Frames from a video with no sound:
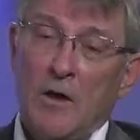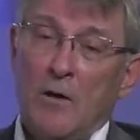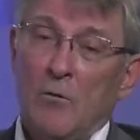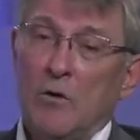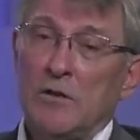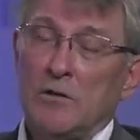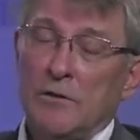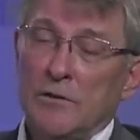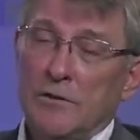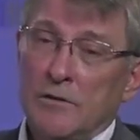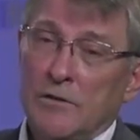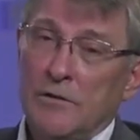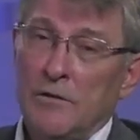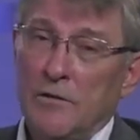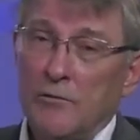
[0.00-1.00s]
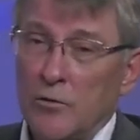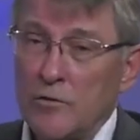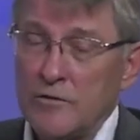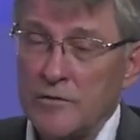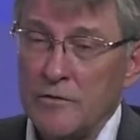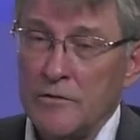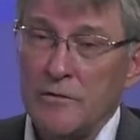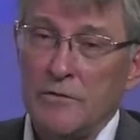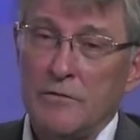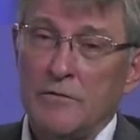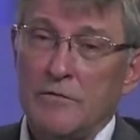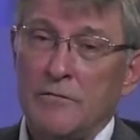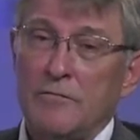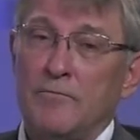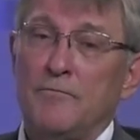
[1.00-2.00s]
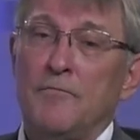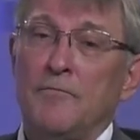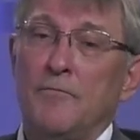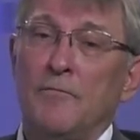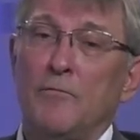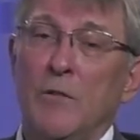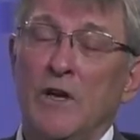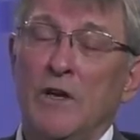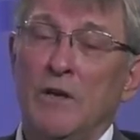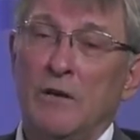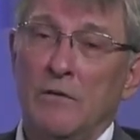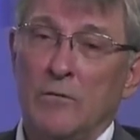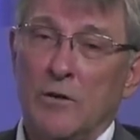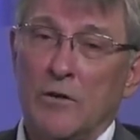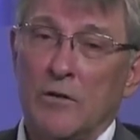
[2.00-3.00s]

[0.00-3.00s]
Well, of course, one